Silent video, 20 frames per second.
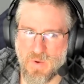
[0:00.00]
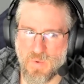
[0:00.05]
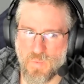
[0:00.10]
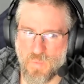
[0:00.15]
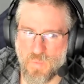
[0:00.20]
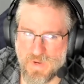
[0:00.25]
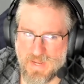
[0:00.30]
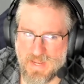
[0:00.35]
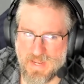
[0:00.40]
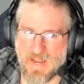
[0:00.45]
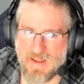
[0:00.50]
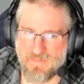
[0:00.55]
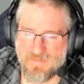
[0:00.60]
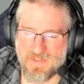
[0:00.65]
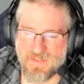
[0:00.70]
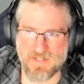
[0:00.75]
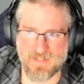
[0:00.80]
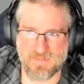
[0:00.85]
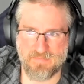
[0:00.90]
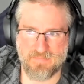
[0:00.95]
we have
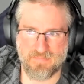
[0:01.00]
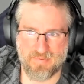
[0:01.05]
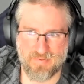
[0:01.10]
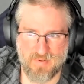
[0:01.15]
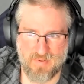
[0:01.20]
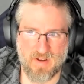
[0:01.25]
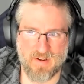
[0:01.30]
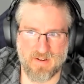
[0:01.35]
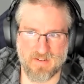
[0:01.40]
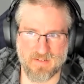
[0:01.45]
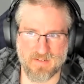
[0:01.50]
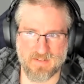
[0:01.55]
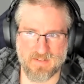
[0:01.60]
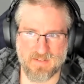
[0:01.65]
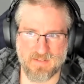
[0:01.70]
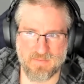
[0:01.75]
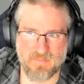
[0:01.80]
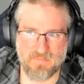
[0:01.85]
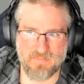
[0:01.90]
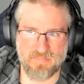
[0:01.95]
this
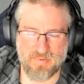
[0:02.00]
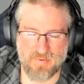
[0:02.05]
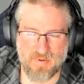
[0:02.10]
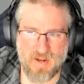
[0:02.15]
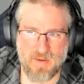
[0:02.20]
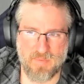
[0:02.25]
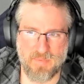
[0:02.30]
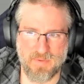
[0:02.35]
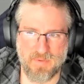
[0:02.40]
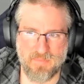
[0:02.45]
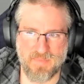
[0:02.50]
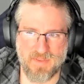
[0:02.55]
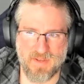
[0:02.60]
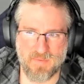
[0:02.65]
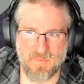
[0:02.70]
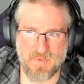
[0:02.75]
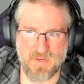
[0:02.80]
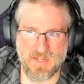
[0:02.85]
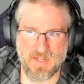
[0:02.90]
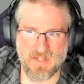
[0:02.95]
product problem that
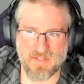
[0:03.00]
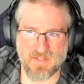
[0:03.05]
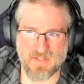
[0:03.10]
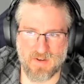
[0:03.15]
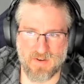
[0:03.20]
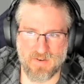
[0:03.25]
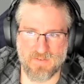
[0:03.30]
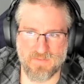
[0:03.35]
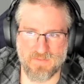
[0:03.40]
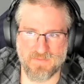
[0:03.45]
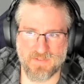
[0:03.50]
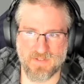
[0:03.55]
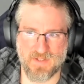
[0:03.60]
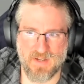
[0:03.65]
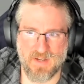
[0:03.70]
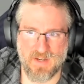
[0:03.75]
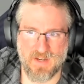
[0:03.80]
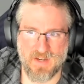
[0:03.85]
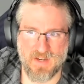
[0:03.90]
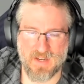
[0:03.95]
we need solved.
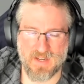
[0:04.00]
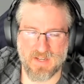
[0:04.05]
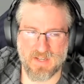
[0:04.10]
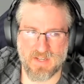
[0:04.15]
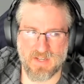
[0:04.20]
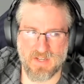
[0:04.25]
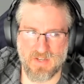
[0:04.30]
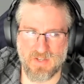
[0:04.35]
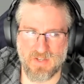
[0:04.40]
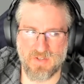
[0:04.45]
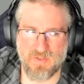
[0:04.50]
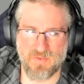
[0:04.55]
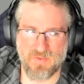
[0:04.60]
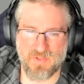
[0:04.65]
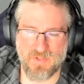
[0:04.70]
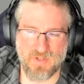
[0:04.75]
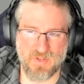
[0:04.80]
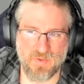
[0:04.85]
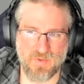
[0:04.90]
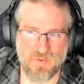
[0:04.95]
Can you
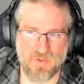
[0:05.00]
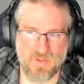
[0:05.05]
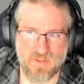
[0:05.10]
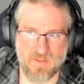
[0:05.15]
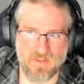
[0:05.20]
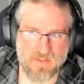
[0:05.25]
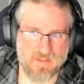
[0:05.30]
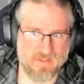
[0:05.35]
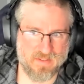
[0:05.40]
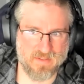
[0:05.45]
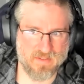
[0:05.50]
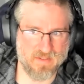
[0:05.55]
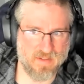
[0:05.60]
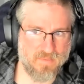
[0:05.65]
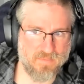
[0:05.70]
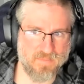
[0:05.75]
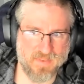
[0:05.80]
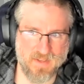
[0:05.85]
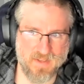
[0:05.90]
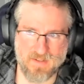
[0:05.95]
do
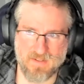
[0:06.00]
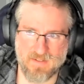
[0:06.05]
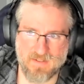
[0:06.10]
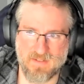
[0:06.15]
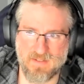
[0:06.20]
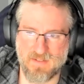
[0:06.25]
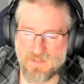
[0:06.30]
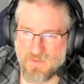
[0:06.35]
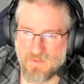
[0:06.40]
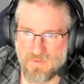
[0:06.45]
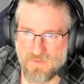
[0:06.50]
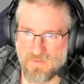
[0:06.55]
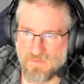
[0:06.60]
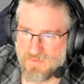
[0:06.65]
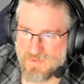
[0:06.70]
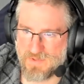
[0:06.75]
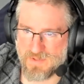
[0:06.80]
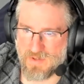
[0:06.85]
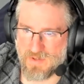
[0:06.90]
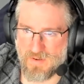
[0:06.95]
something to
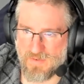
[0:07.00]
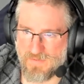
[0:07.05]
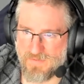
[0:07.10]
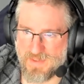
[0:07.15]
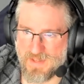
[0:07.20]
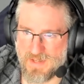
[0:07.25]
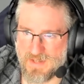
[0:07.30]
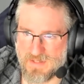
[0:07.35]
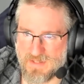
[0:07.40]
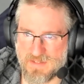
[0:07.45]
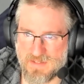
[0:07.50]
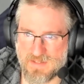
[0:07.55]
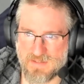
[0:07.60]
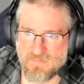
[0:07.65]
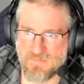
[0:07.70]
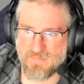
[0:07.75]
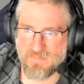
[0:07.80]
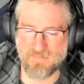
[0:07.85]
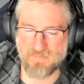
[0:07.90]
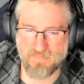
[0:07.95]
solve this
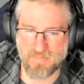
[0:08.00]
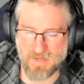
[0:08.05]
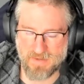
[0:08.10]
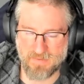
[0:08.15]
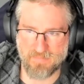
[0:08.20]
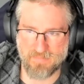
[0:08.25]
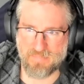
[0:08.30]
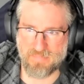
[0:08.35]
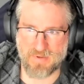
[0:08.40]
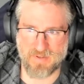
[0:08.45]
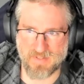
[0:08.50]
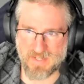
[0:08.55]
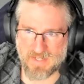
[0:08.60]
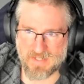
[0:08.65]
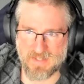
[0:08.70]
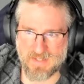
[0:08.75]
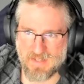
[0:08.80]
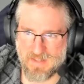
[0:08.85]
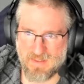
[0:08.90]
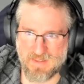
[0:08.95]
by
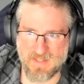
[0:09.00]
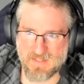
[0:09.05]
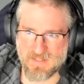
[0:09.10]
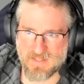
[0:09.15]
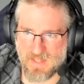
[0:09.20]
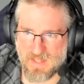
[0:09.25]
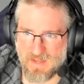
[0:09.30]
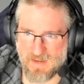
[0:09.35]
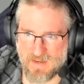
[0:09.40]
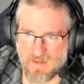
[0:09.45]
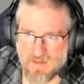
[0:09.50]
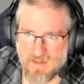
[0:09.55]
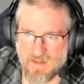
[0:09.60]
predicting this thing?